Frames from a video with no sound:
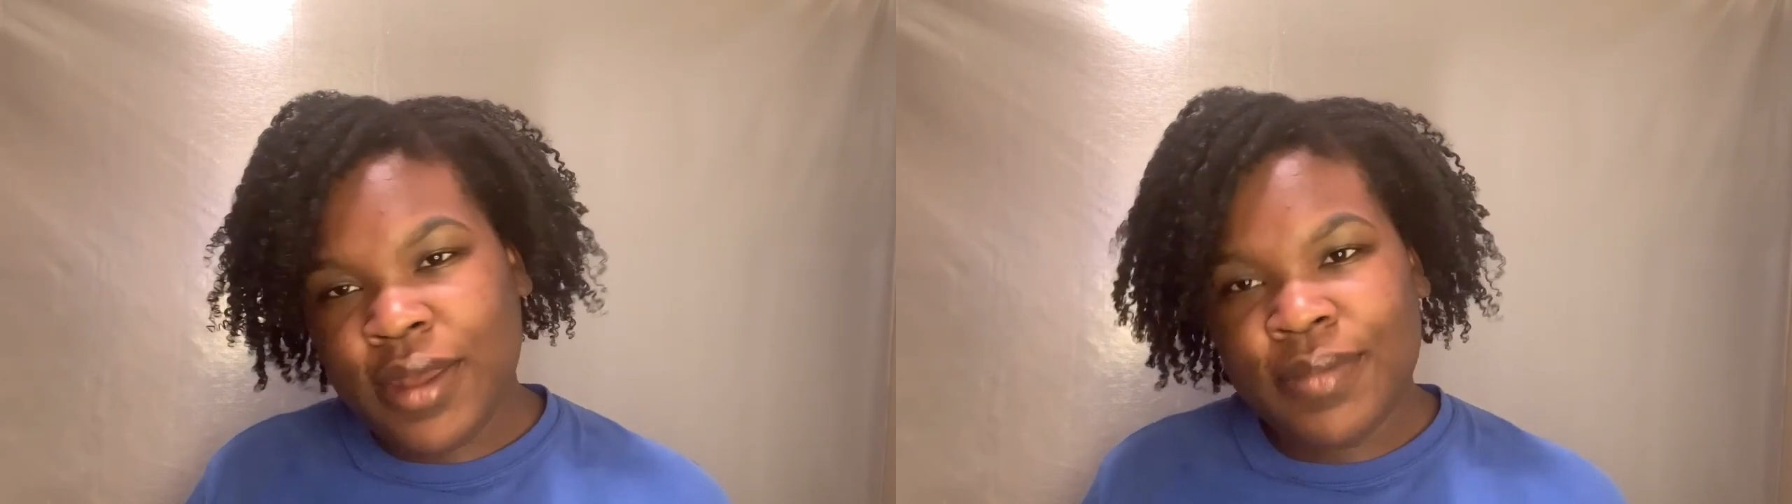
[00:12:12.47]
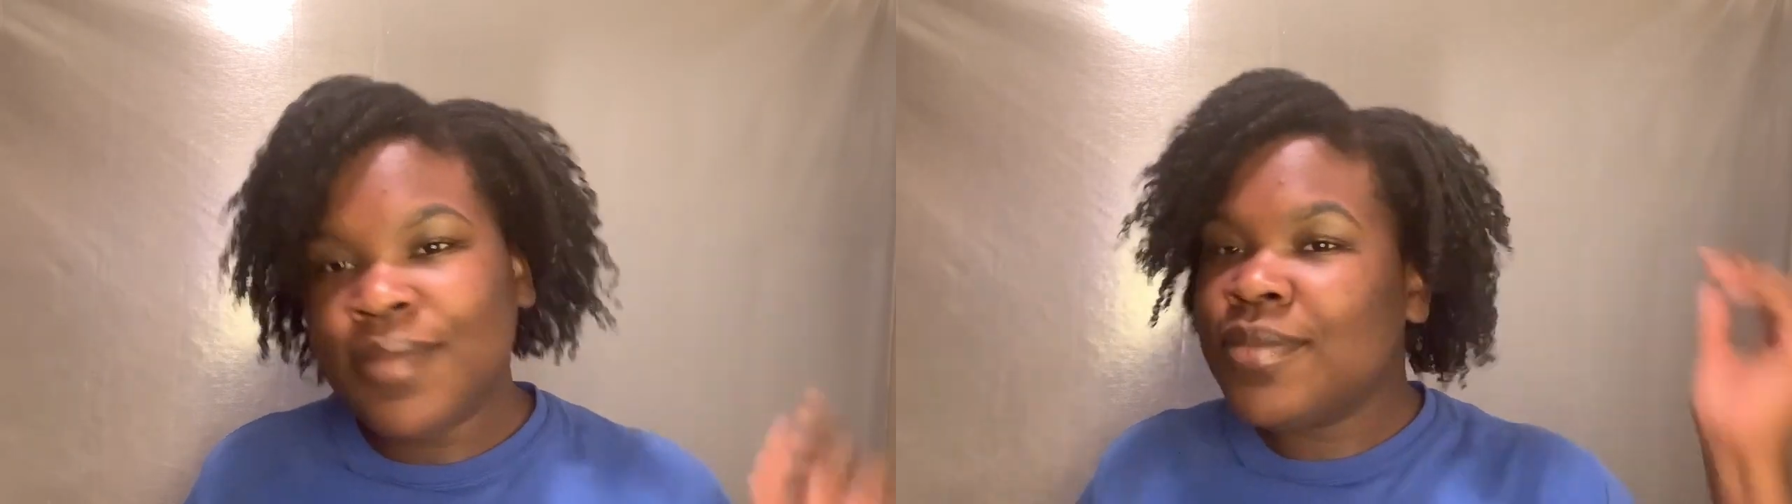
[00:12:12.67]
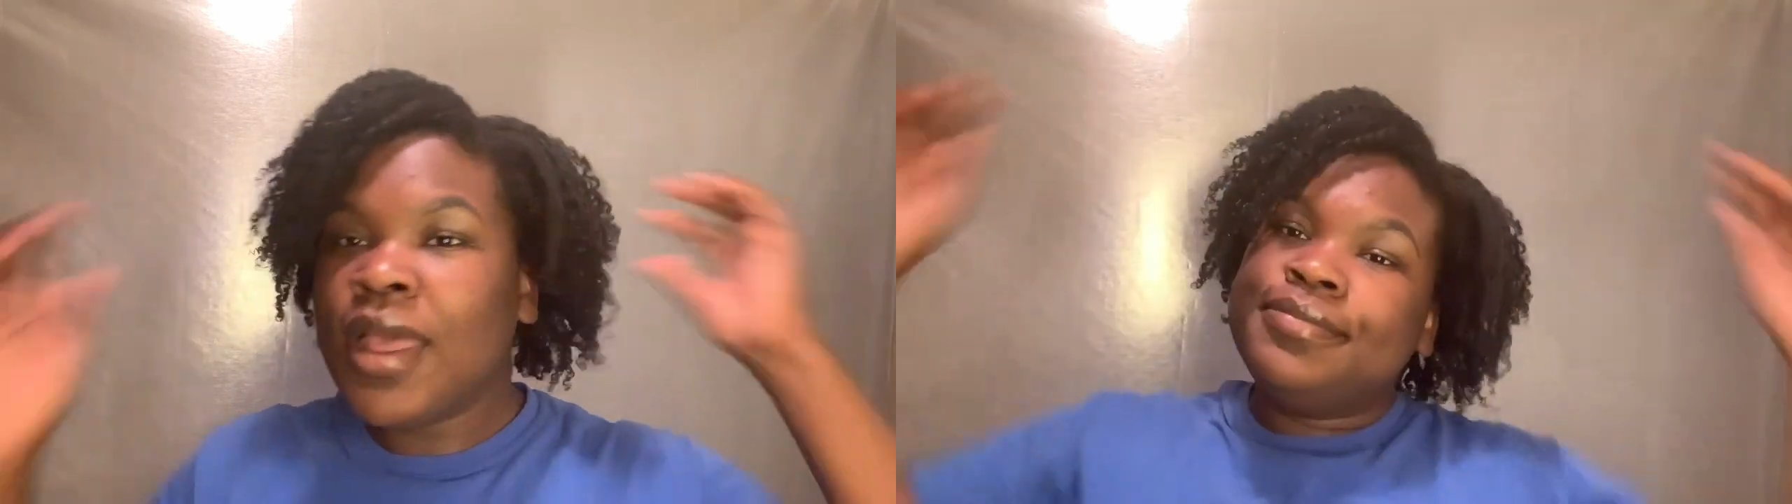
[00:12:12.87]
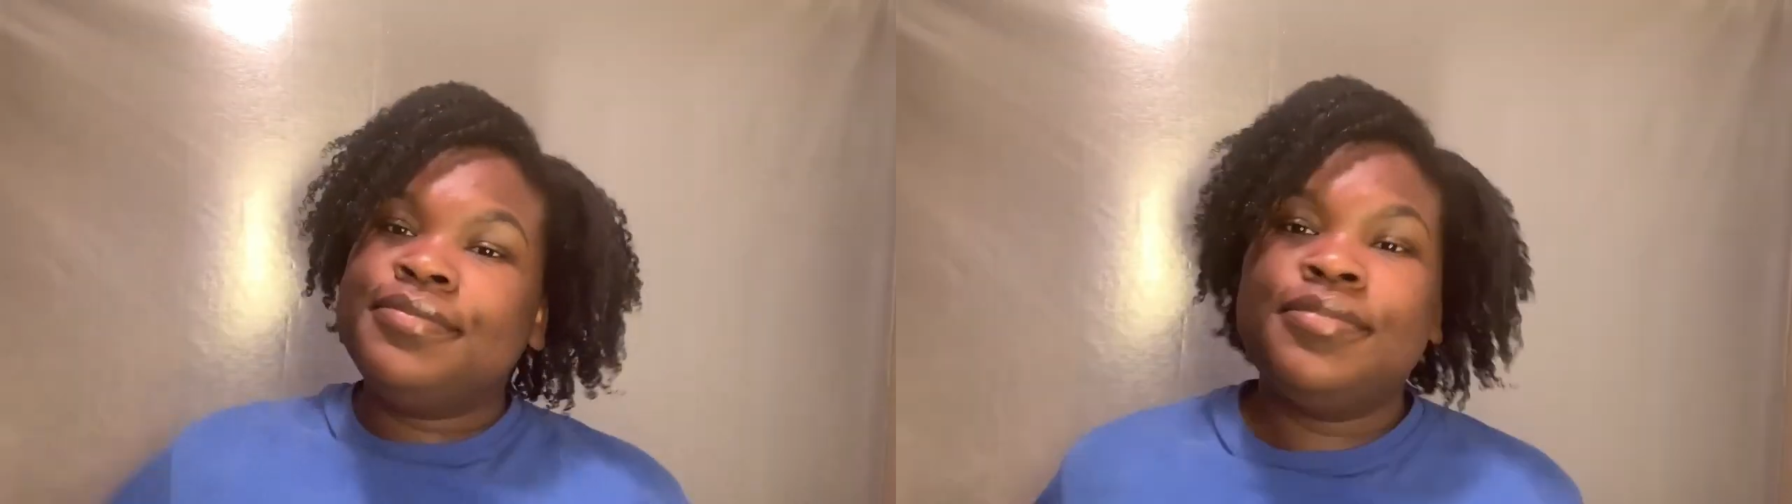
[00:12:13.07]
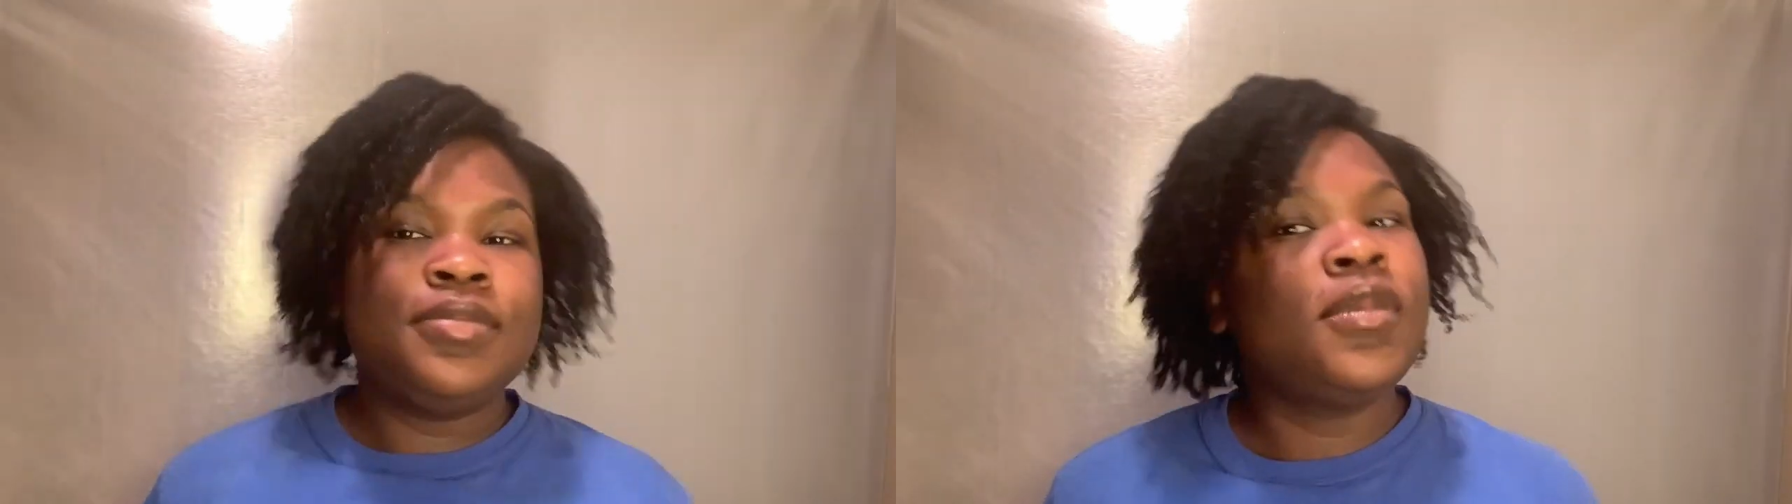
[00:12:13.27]
know.
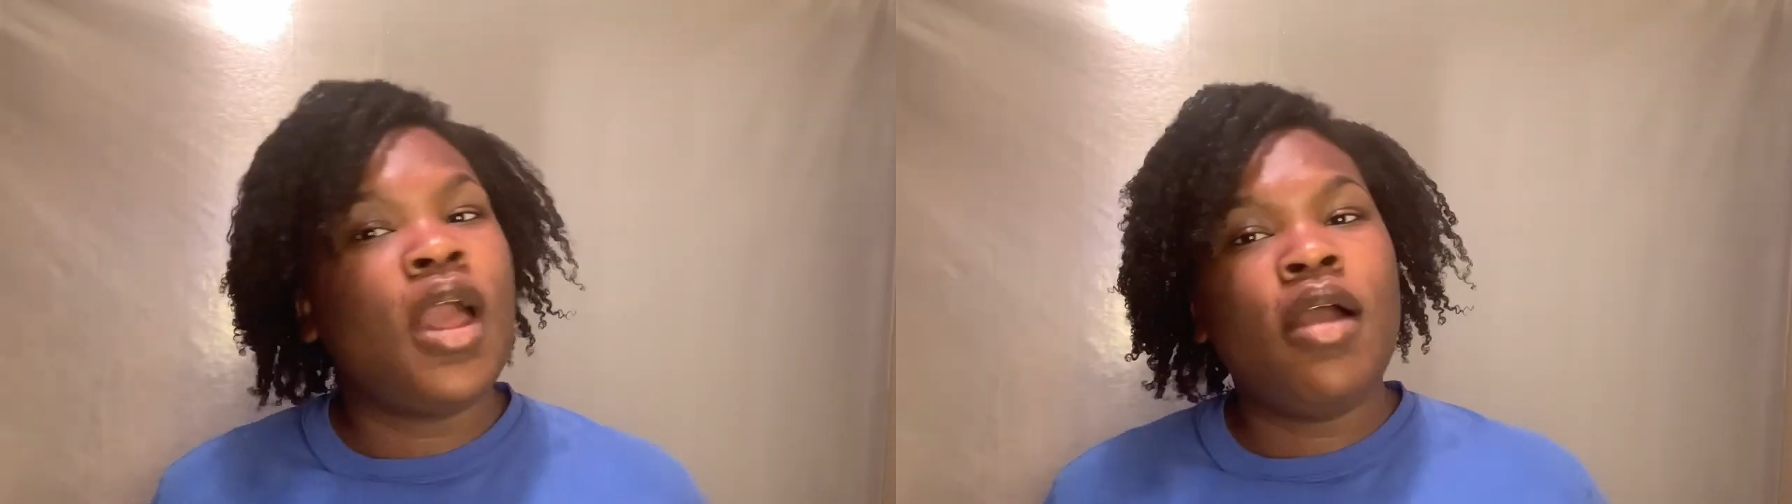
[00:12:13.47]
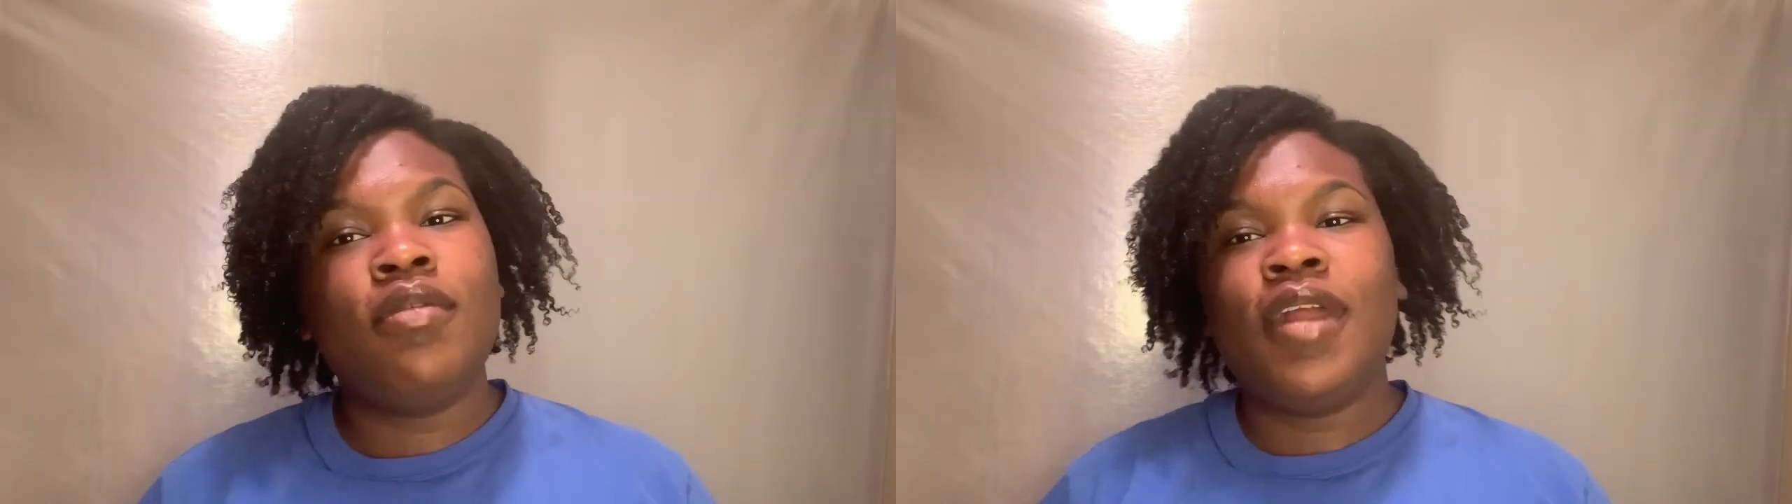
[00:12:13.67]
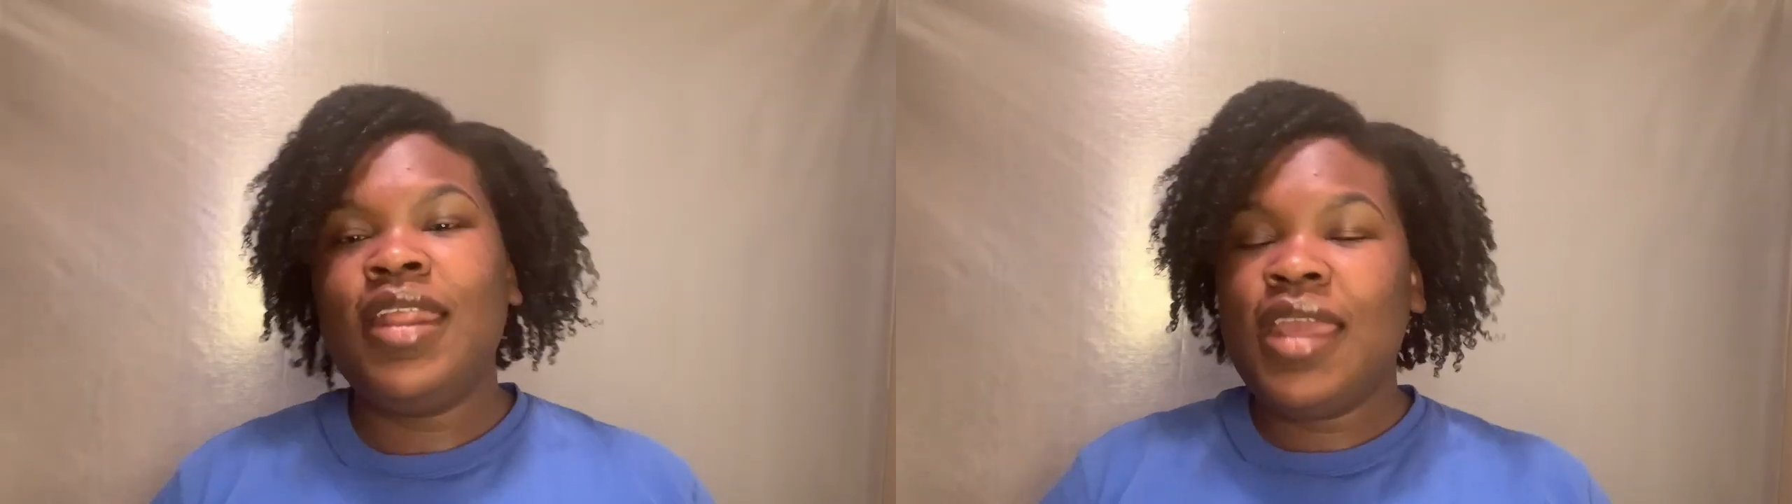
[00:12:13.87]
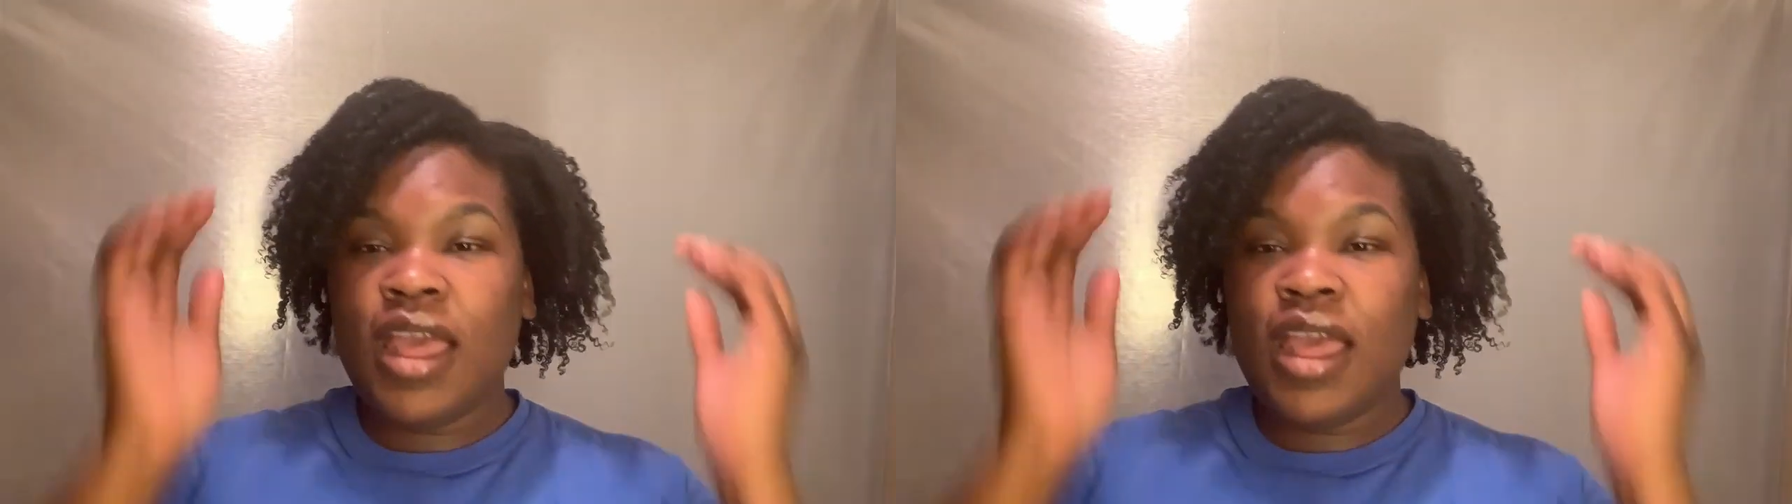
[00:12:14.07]
Alrighty,